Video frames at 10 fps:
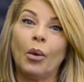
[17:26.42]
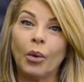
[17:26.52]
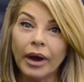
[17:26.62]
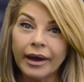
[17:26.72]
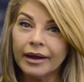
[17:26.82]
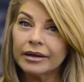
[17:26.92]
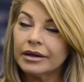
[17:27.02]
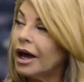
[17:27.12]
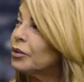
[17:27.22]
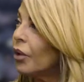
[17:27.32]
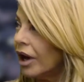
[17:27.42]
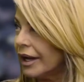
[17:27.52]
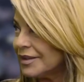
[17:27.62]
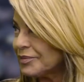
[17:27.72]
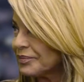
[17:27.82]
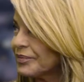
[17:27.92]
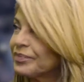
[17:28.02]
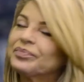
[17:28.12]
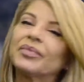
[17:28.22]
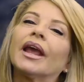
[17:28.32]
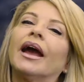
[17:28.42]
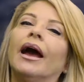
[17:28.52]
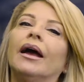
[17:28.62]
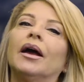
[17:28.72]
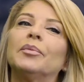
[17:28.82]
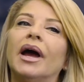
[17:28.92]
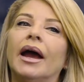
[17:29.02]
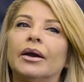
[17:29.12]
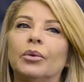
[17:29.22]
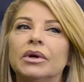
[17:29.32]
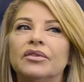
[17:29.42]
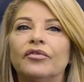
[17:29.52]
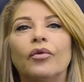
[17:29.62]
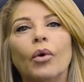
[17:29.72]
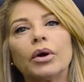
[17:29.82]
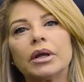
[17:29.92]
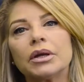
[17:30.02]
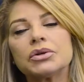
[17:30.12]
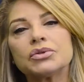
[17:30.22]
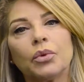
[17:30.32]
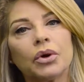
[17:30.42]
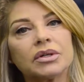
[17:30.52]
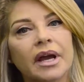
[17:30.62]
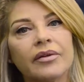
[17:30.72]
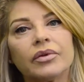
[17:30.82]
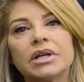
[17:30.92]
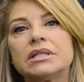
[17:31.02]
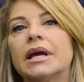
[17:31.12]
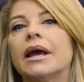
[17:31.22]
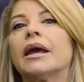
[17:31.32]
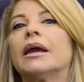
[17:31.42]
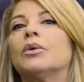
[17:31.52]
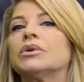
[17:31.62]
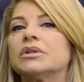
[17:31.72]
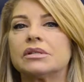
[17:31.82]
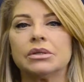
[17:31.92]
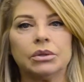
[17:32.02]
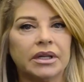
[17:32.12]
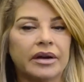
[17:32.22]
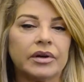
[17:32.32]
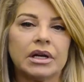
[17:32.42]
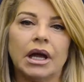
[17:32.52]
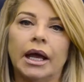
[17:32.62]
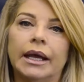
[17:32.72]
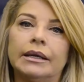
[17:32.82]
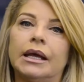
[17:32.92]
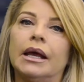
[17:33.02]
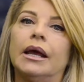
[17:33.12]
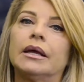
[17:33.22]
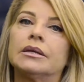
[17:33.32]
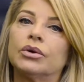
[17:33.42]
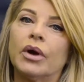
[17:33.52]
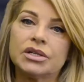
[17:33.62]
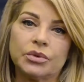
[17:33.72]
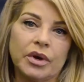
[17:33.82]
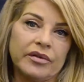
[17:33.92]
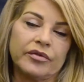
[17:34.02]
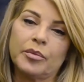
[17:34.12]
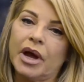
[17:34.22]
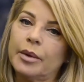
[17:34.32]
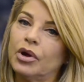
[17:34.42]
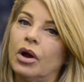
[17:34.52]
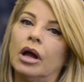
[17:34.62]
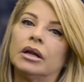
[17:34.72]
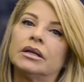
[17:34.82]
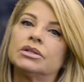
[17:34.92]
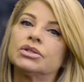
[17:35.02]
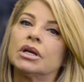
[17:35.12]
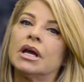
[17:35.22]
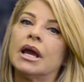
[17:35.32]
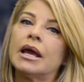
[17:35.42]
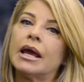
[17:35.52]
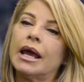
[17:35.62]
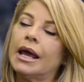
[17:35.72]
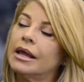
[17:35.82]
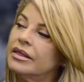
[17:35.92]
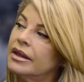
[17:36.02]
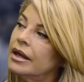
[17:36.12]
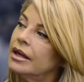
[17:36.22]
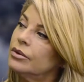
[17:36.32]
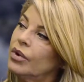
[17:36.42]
Well, God won. I went 4 years, worked every day and went to school every night and graduated from Bible college and then